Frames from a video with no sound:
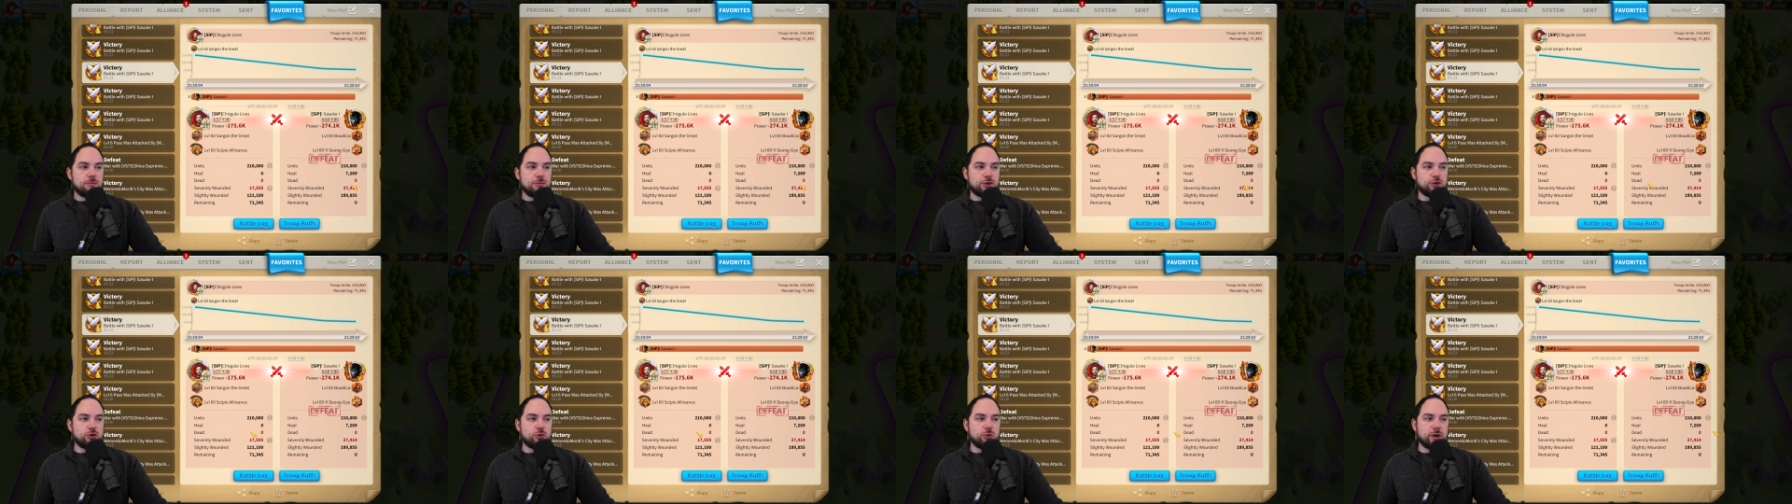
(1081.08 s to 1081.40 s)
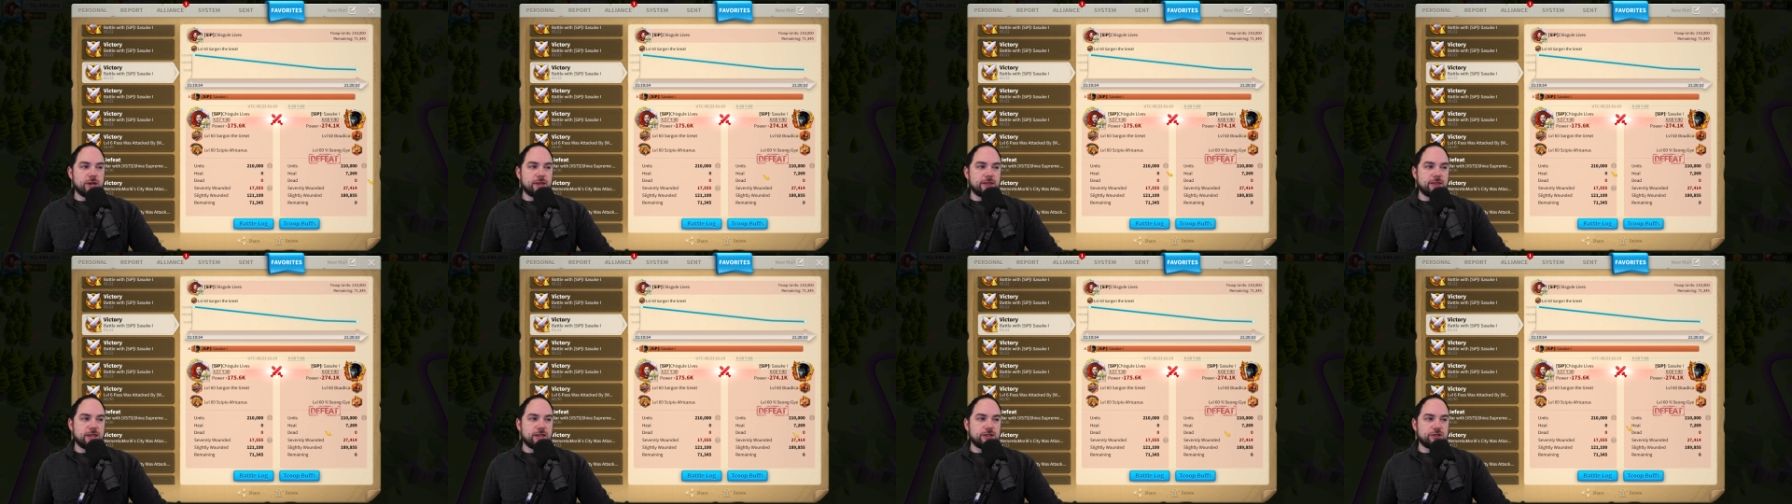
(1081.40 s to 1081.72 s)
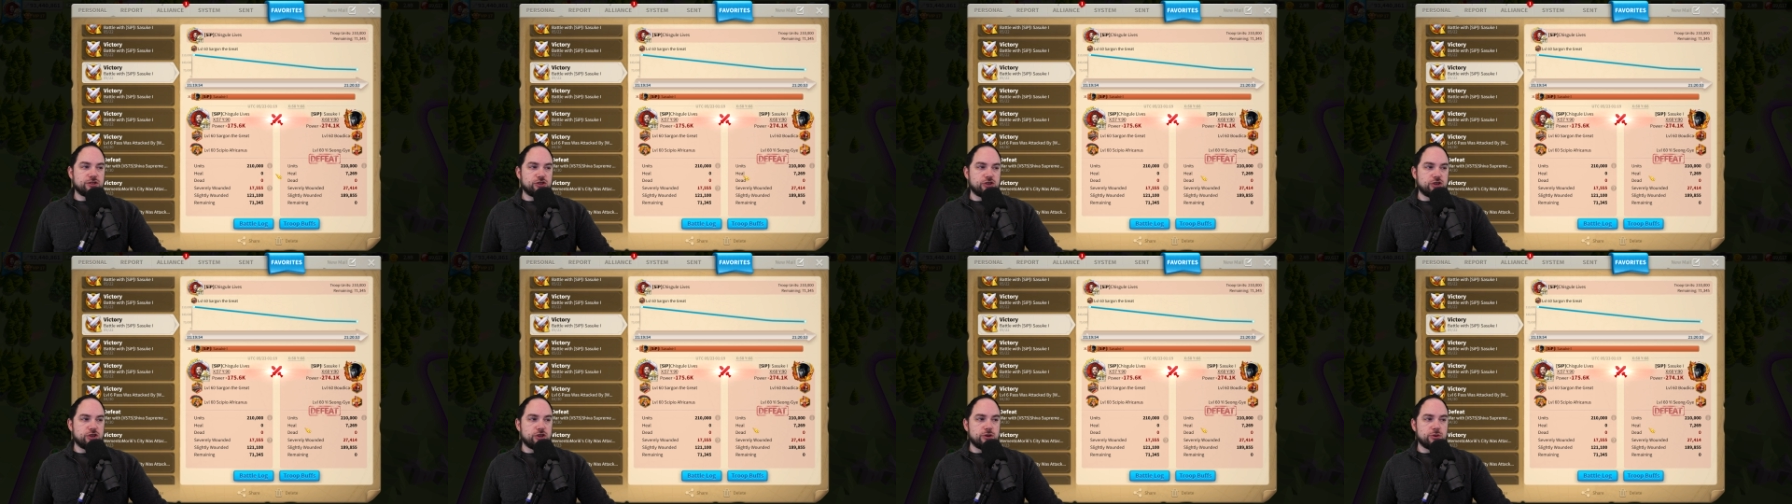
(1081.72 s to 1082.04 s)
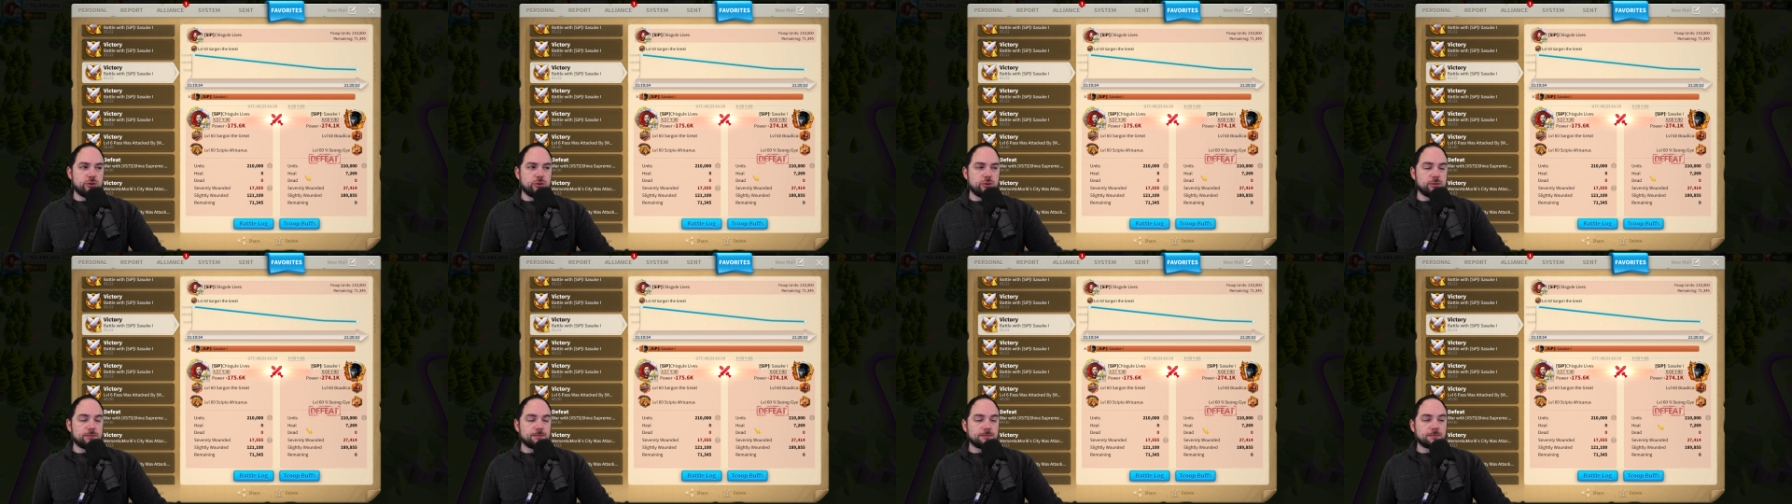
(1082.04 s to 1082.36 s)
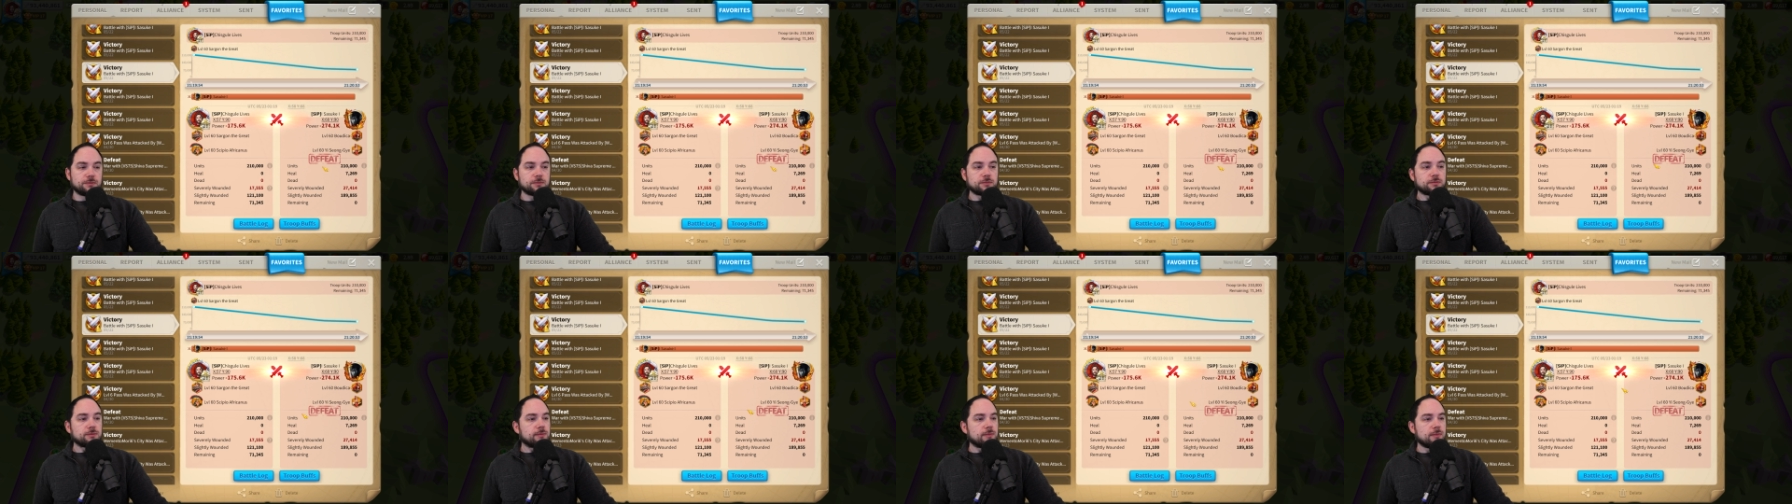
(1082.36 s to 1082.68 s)
between these two.
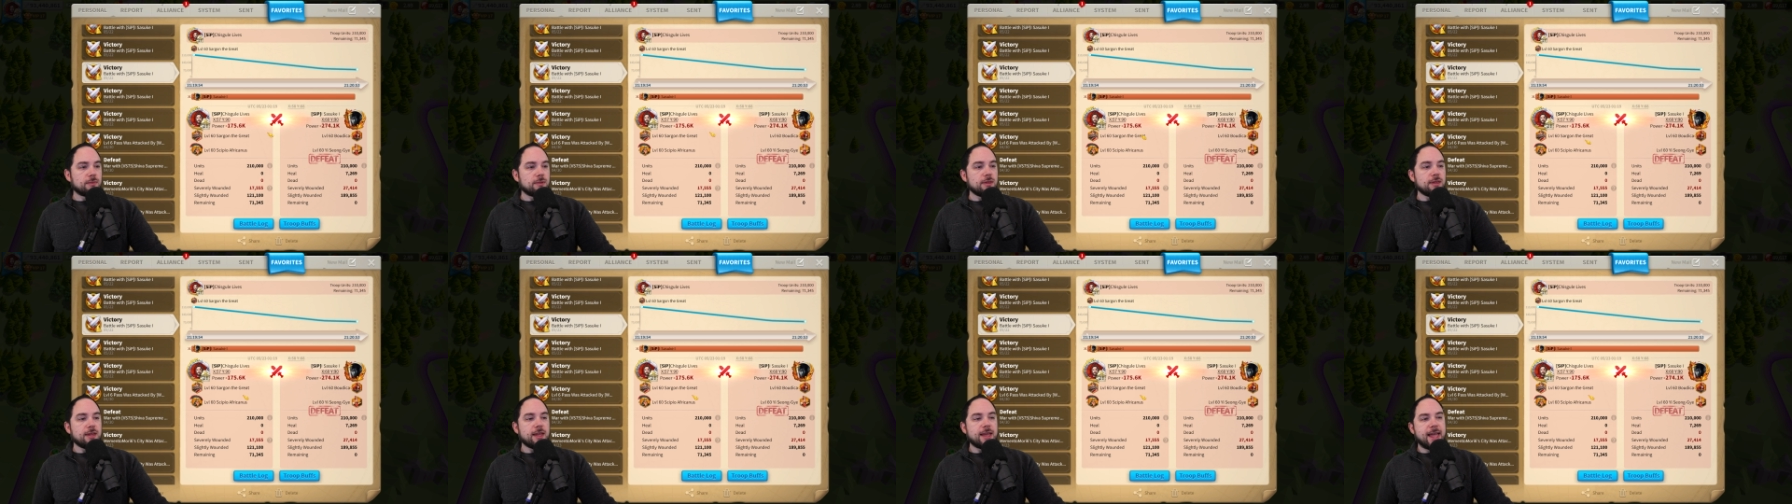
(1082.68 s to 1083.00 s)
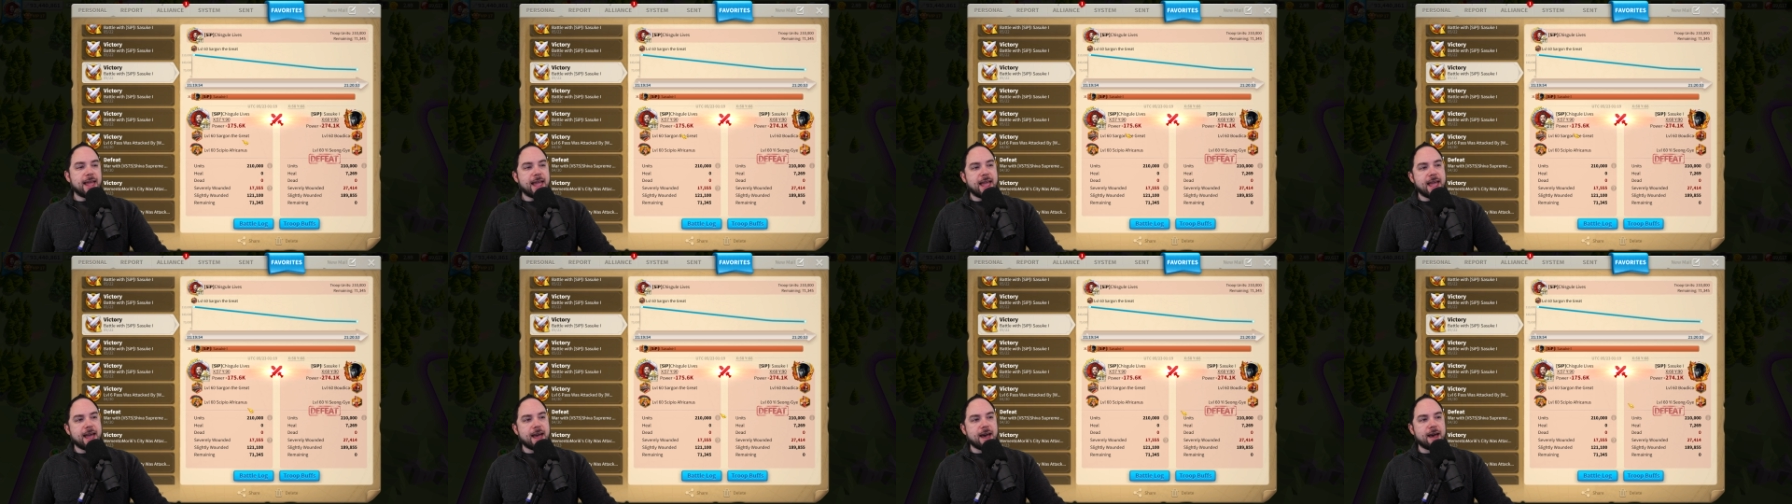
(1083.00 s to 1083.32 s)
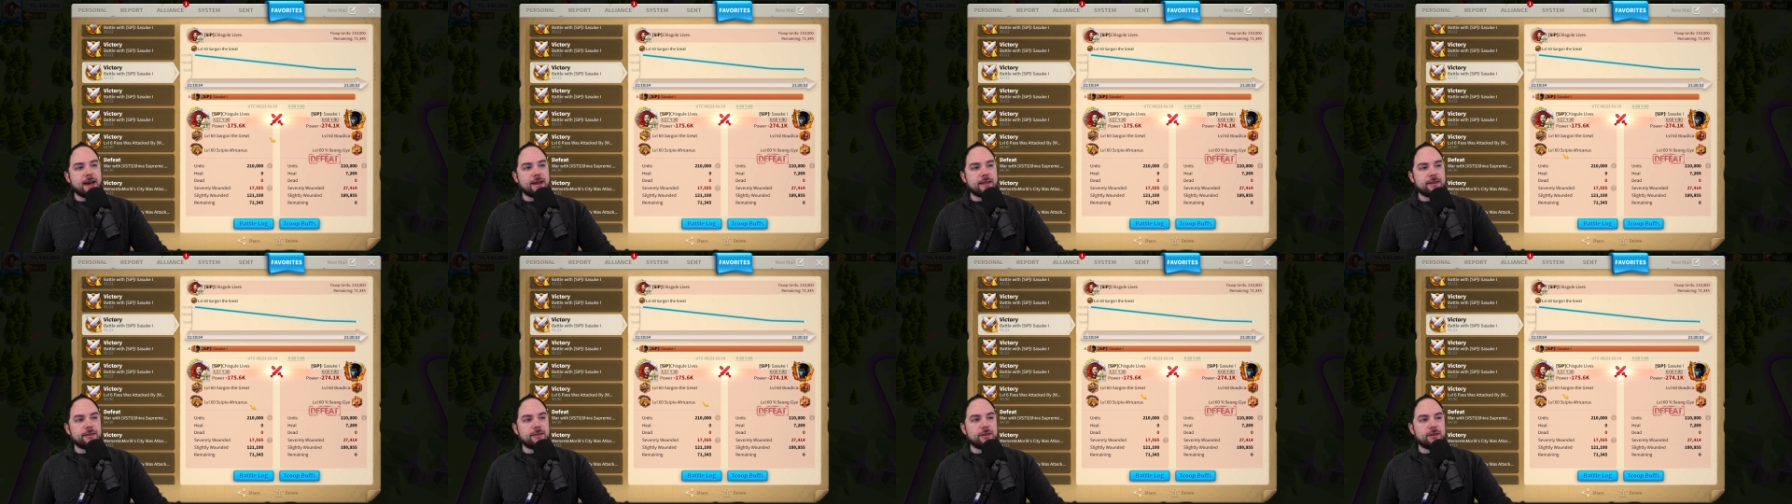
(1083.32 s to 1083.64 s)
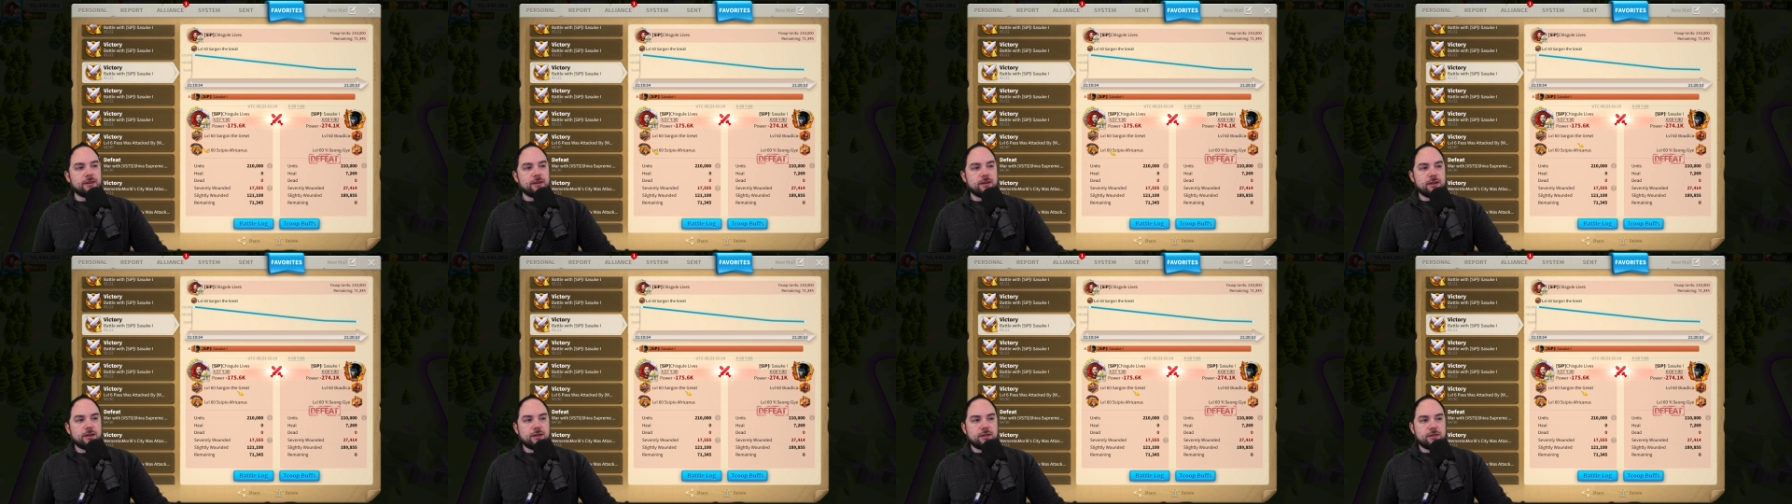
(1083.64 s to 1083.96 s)
And